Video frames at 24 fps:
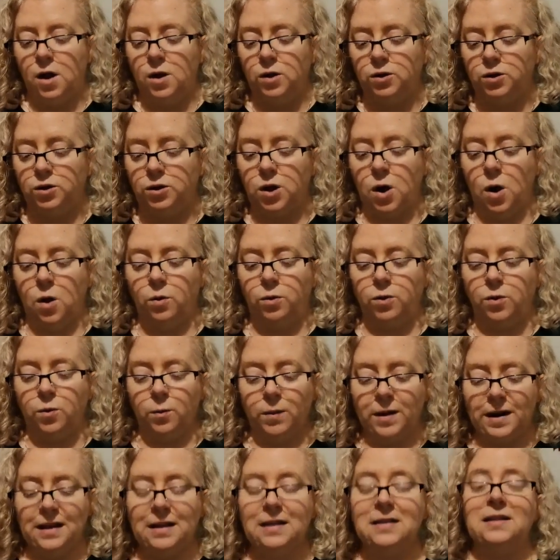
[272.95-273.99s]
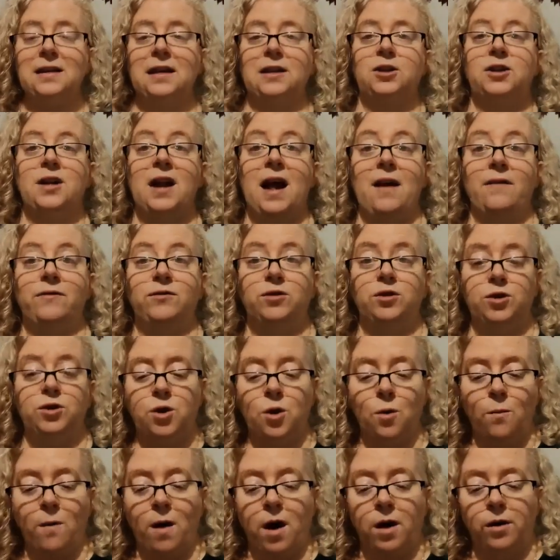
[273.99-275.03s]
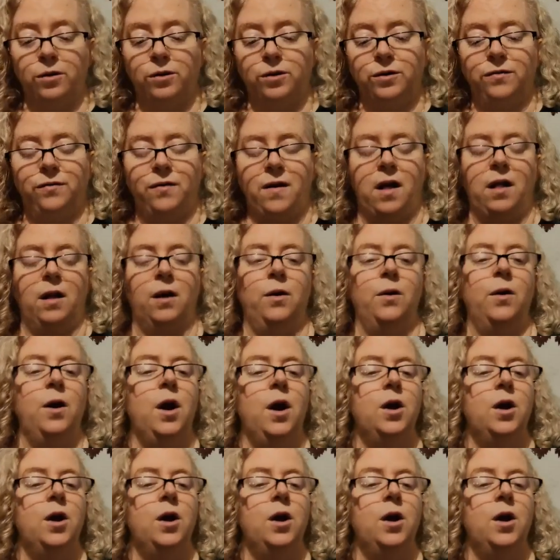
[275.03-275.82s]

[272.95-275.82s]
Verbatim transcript: So the realization has no model to follow.